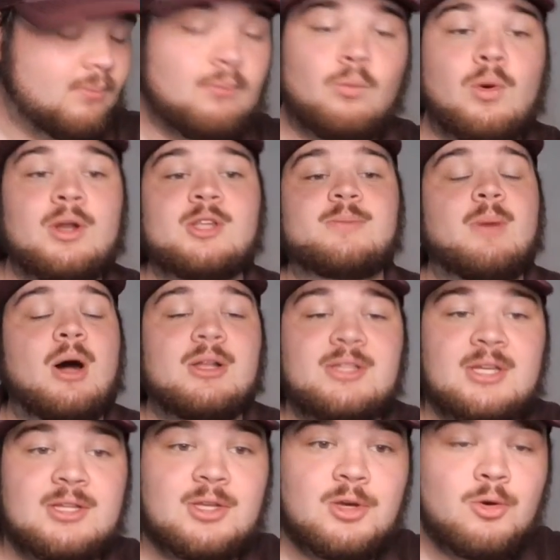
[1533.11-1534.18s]
What does
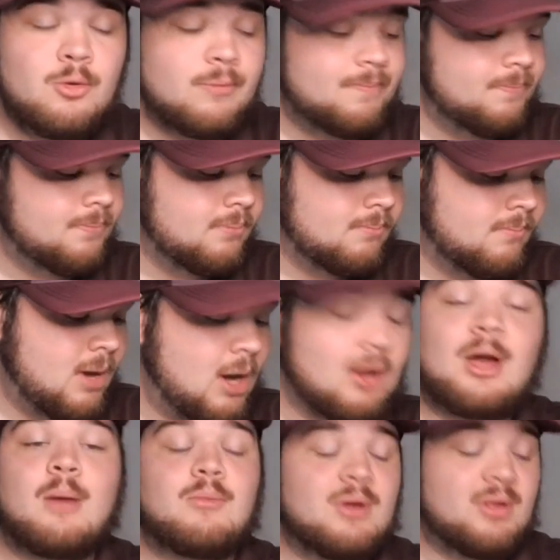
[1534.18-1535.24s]
Monty do?
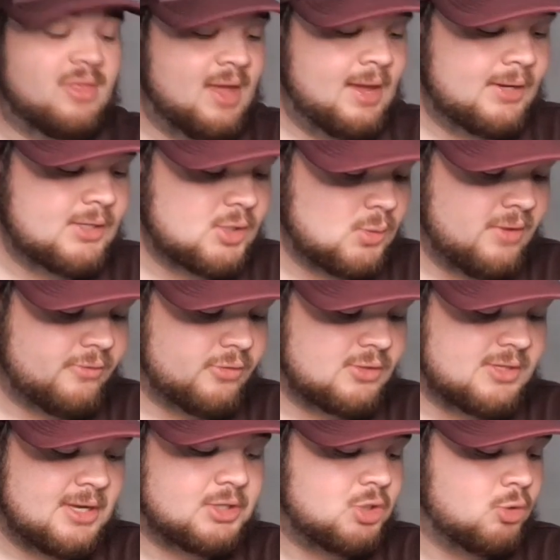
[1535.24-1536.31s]
Montgomery things,
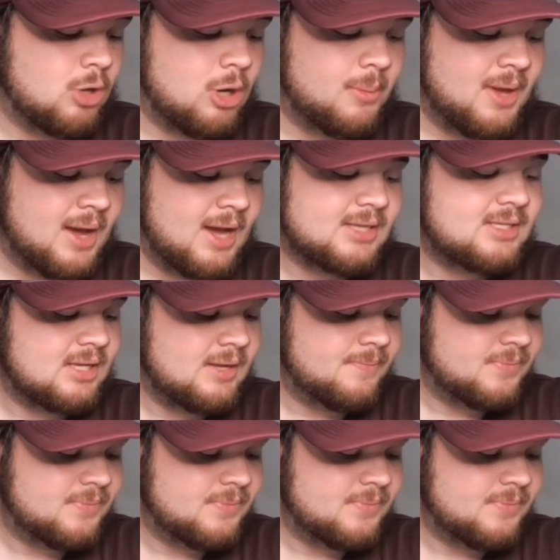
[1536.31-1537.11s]
3-for-6, two RBIs.